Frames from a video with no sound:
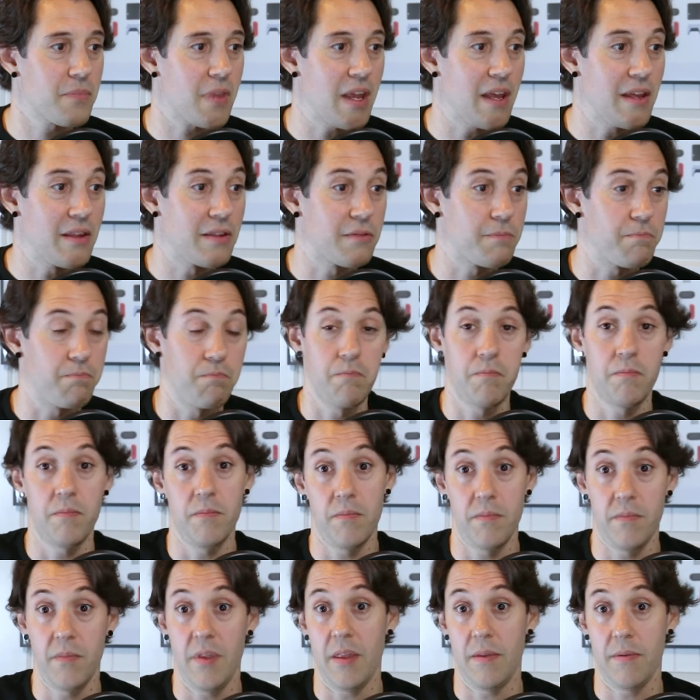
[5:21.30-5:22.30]
is
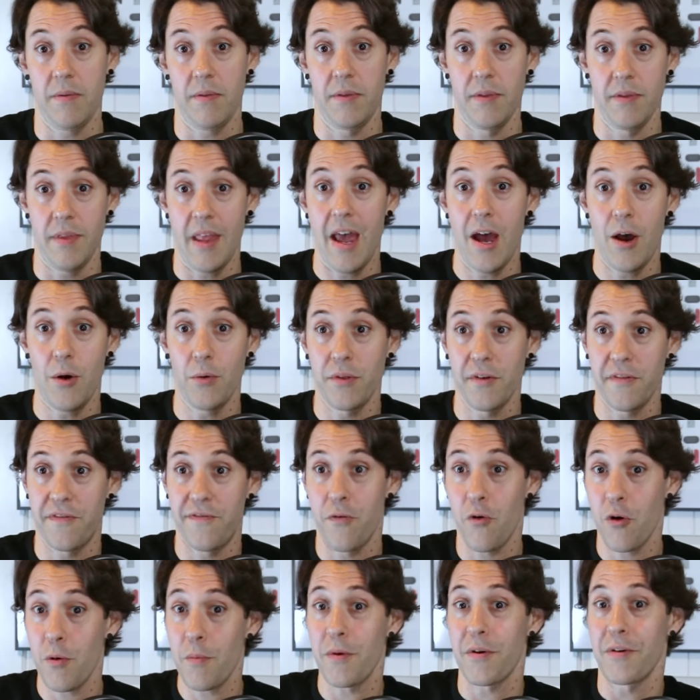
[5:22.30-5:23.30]
now the
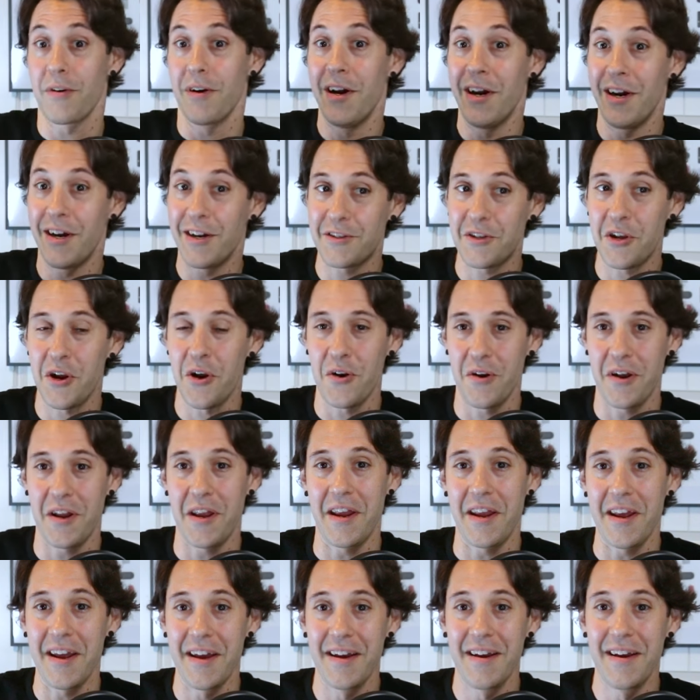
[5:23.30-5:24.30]
former
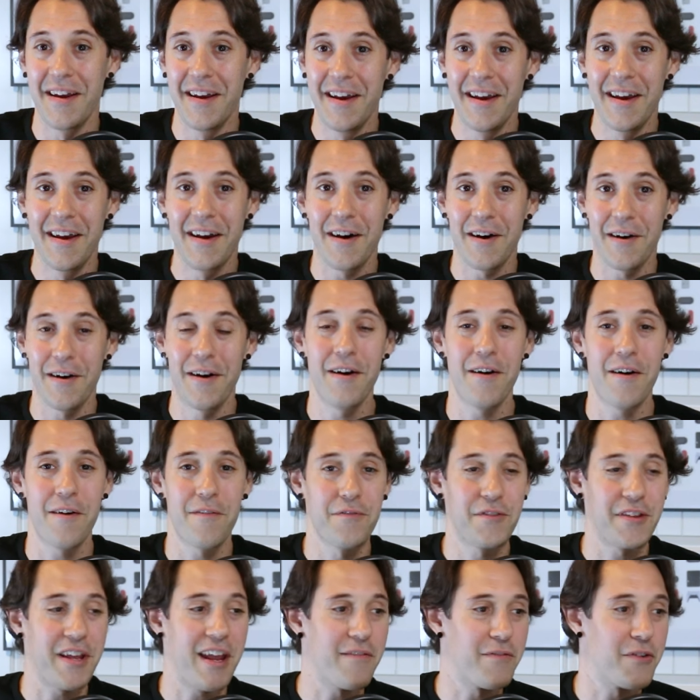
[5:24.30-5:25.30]
attorney
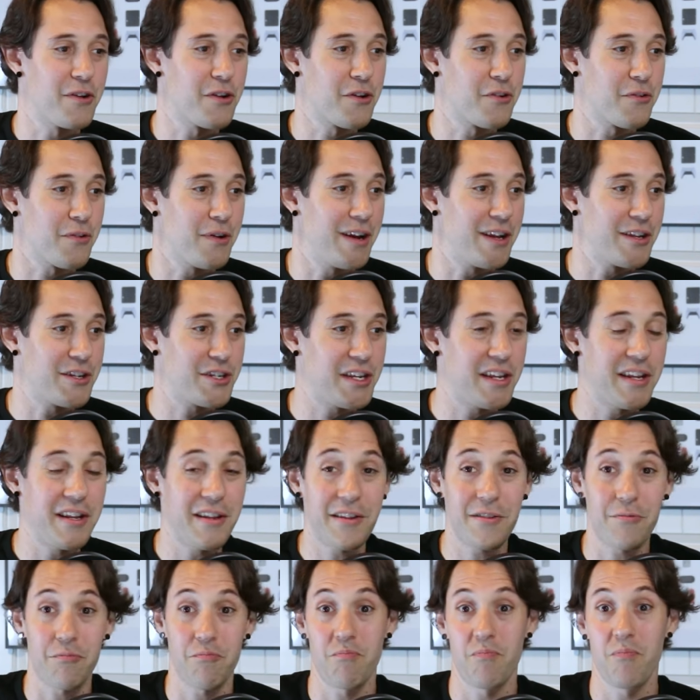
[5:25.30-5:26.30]
of David Grusch.
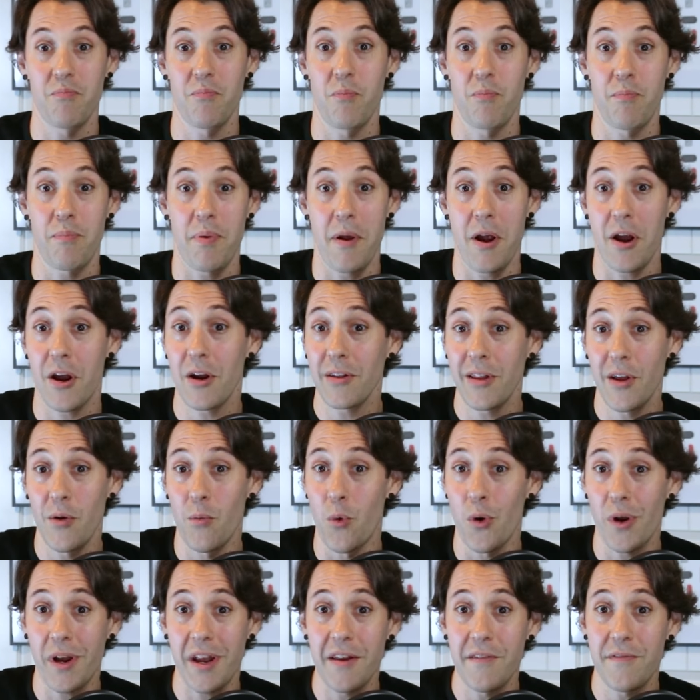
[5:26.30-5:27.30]
He's apparently
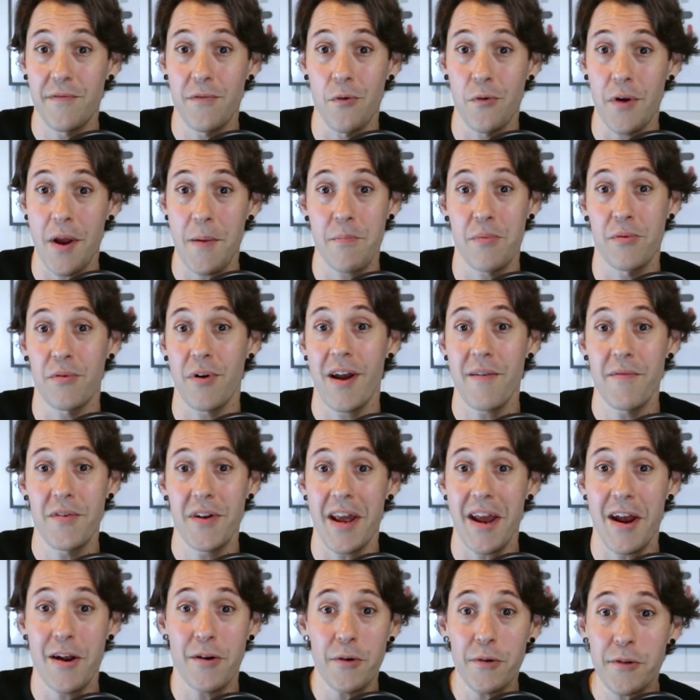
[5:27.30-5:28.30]
working for a
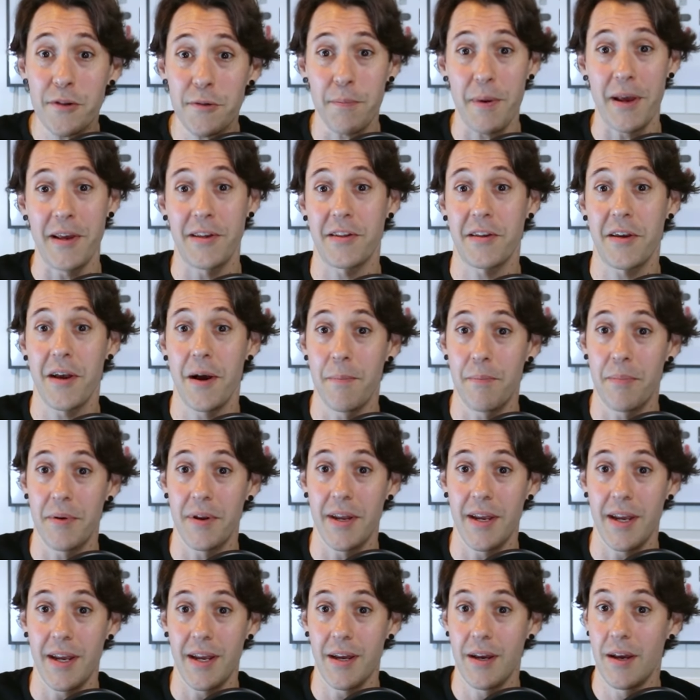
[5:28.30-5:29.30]
private aerospace
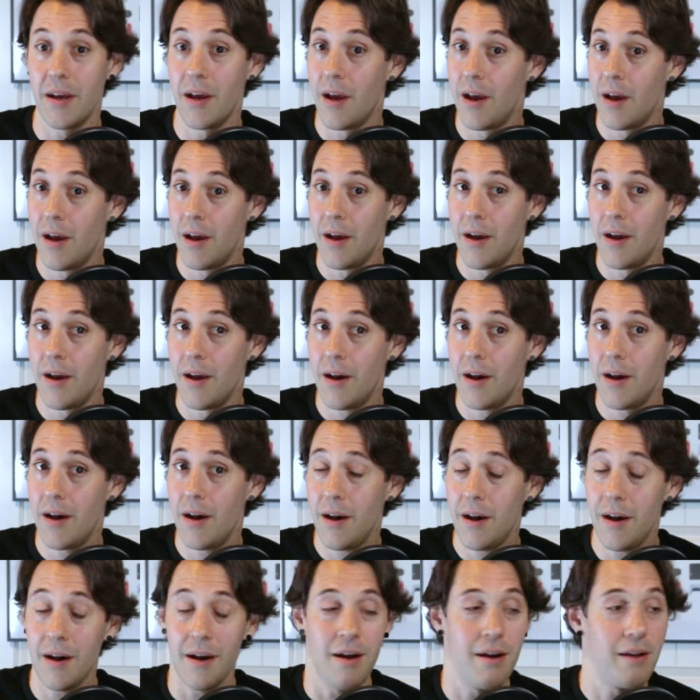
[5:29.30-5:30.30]
company.
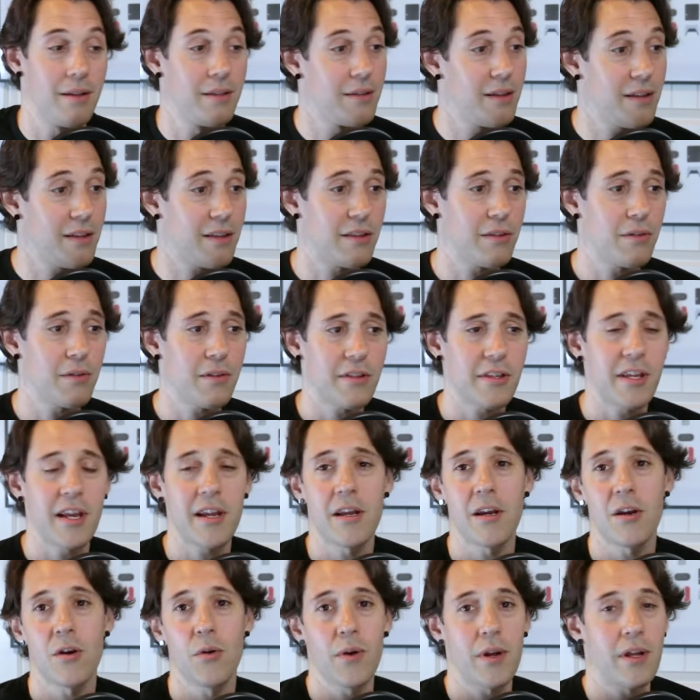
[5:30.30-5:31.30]
Huh. Let's
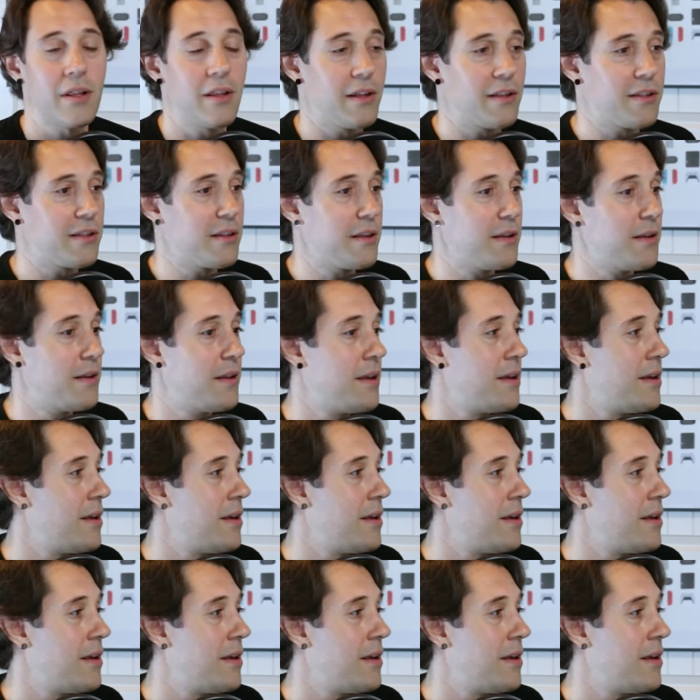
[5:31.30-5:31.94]
take a quick listen.